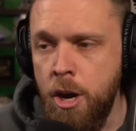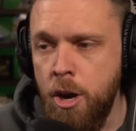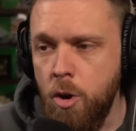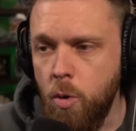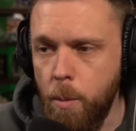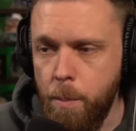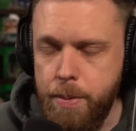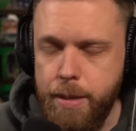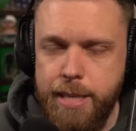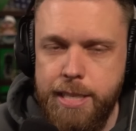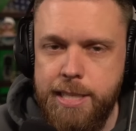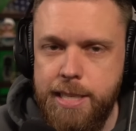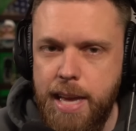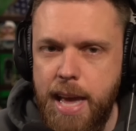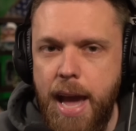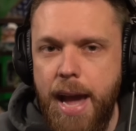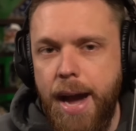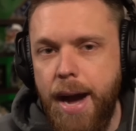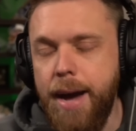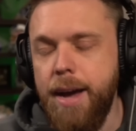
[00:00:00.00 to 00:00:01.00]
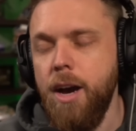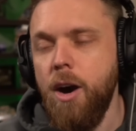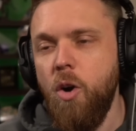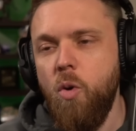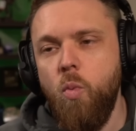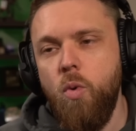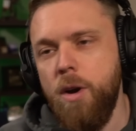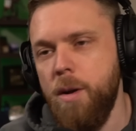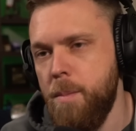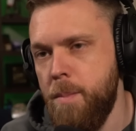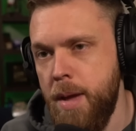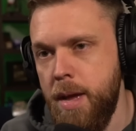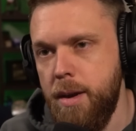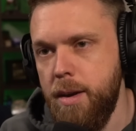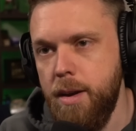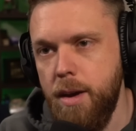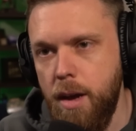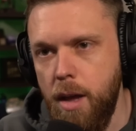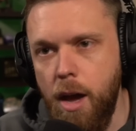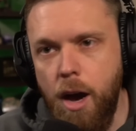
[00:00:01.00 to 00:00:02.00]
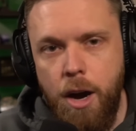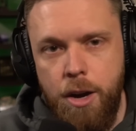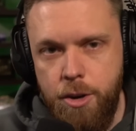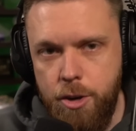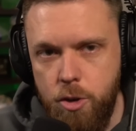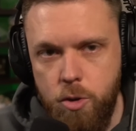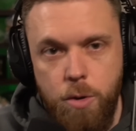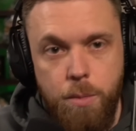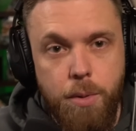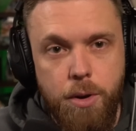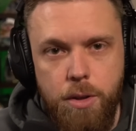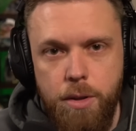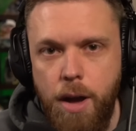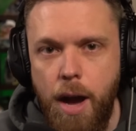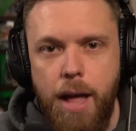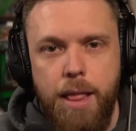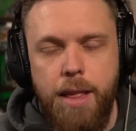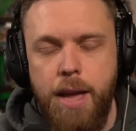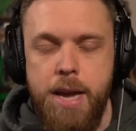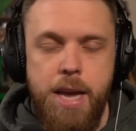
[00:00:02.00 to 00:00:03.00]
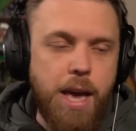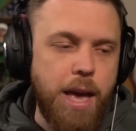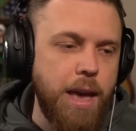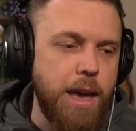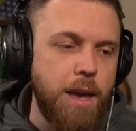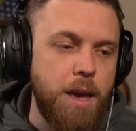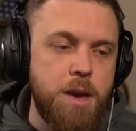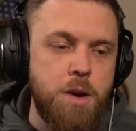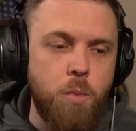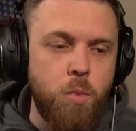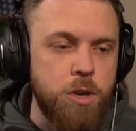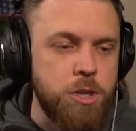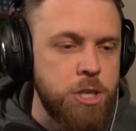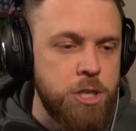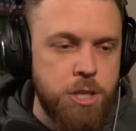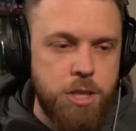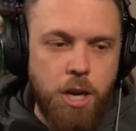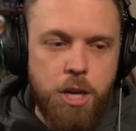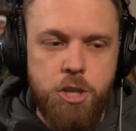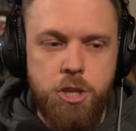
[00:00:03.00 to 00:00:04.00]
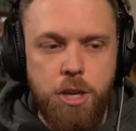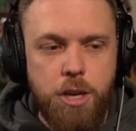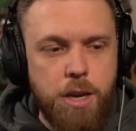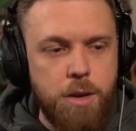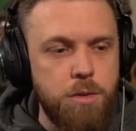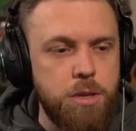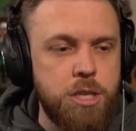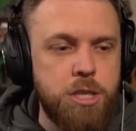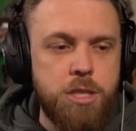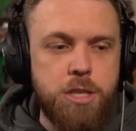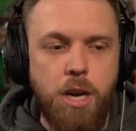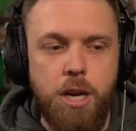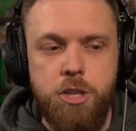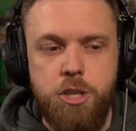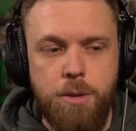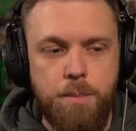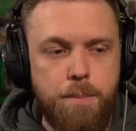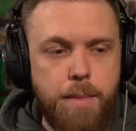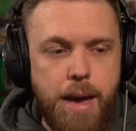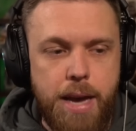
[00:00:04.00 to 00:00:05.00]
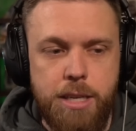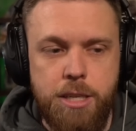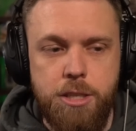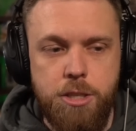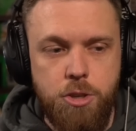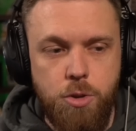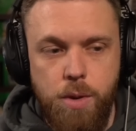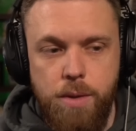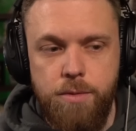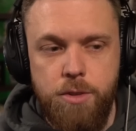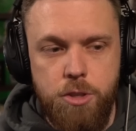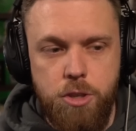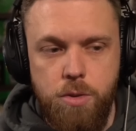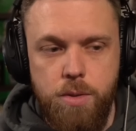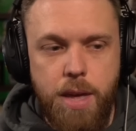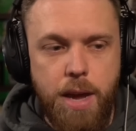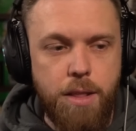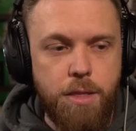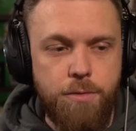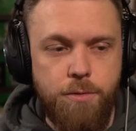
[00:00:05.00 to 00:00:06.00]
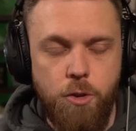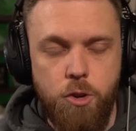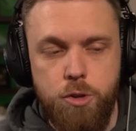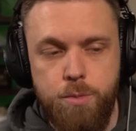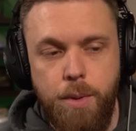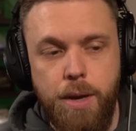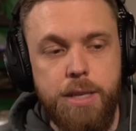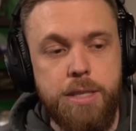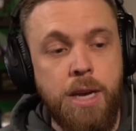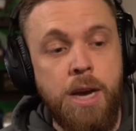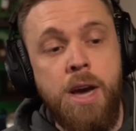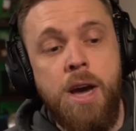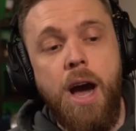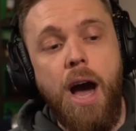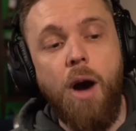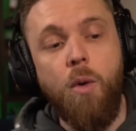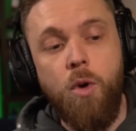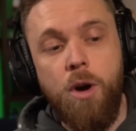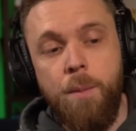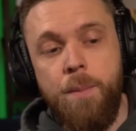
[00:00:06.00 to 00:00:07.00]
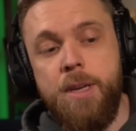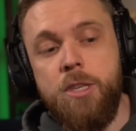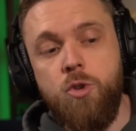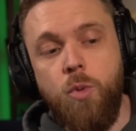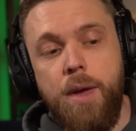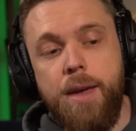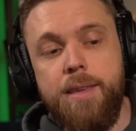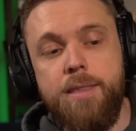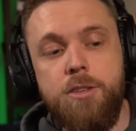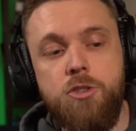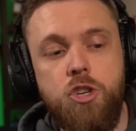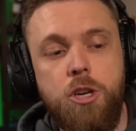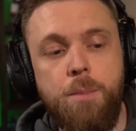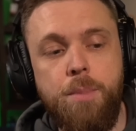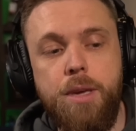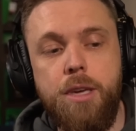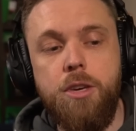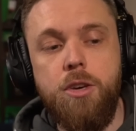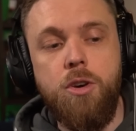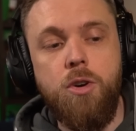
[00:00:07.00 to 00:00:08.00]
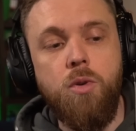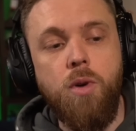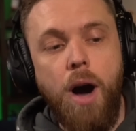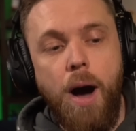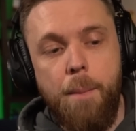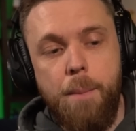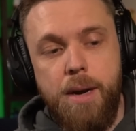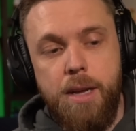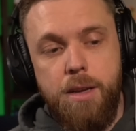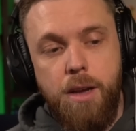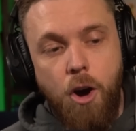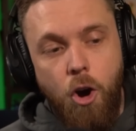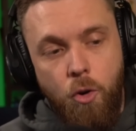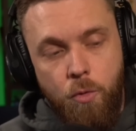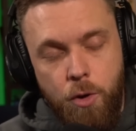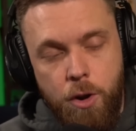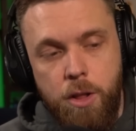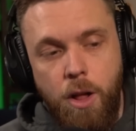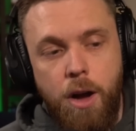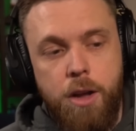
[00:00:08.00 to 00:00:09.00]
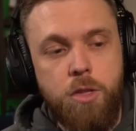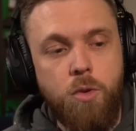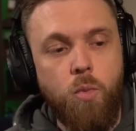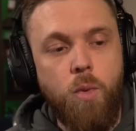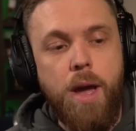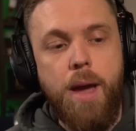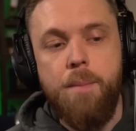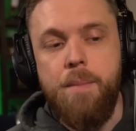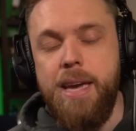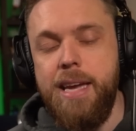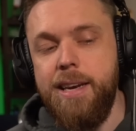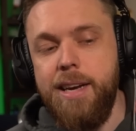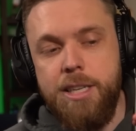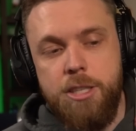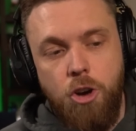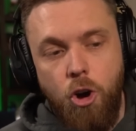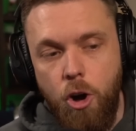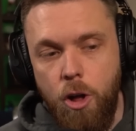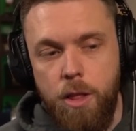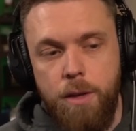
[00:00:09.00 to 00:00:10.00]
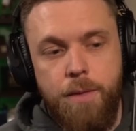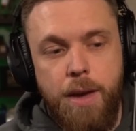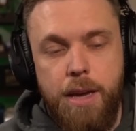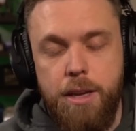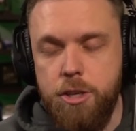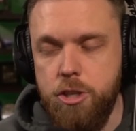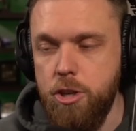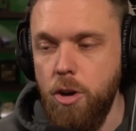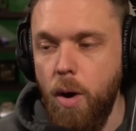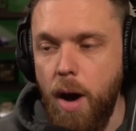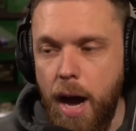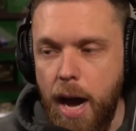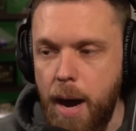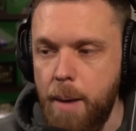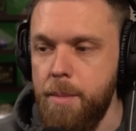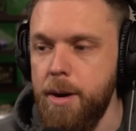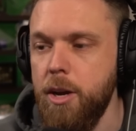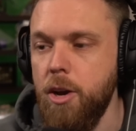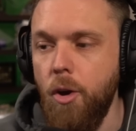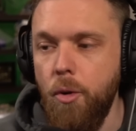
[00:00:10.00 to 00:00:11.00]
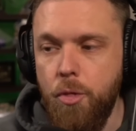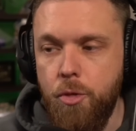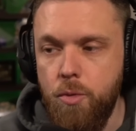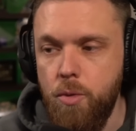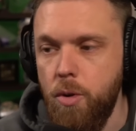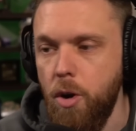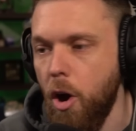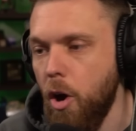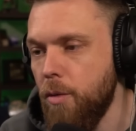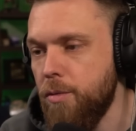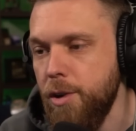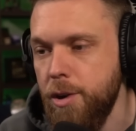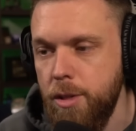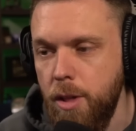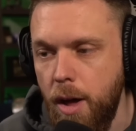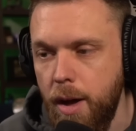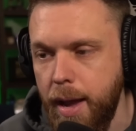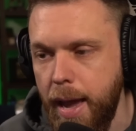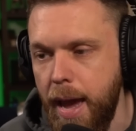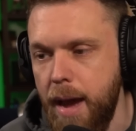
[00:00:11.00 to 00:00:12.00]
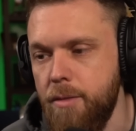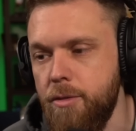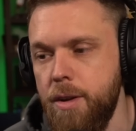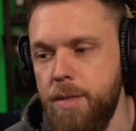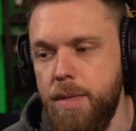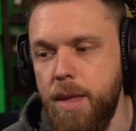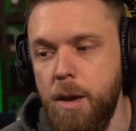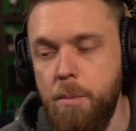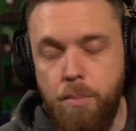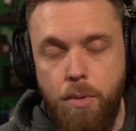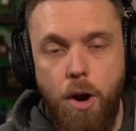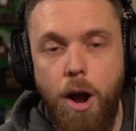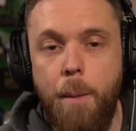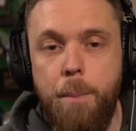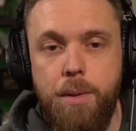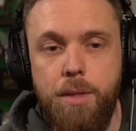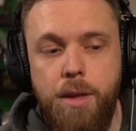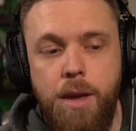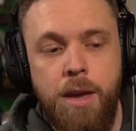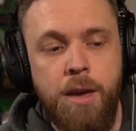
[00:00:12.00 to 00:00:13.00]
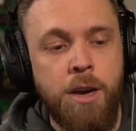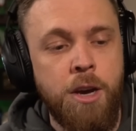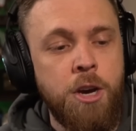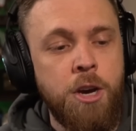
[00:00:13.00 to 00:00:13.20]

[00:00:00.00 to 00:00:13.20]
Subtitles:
replacing the AIO would have been undoable. It was such a mess to even do that in the first place. I will be tweaking the GPU. I'm going to overclock the RAM. He does all of it. So I'm going to go through and overclock everything properly,